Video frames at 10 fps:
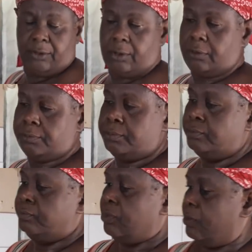now,
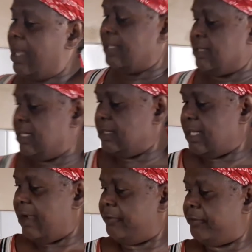whilst these
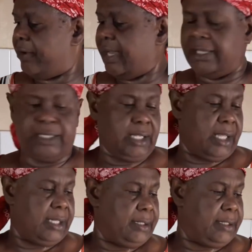are frying,
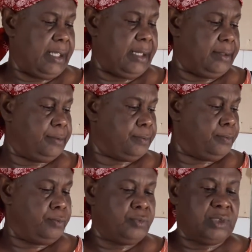and then
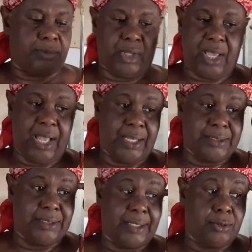I'm gonna
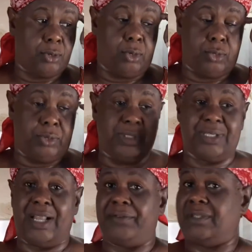ask Dad to go do the
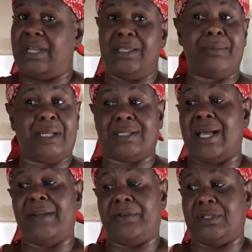saltfish. And him and the
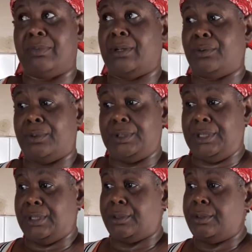saltfish man around
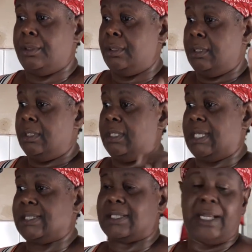here.
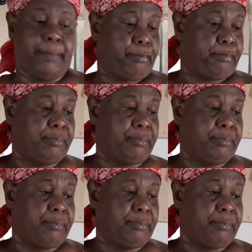Next clip,